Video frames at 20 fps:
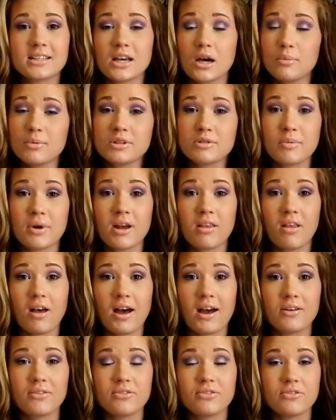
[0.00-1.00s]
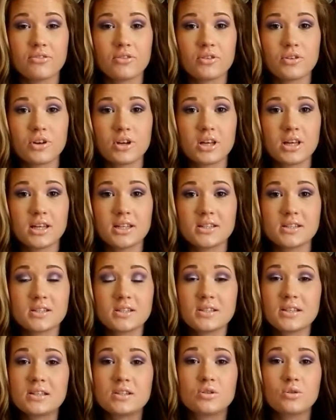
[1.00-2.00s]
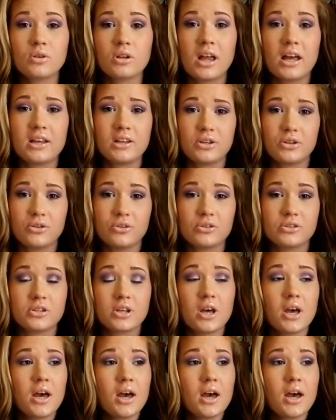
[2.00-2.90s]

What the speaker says: come into my life, it's all I use.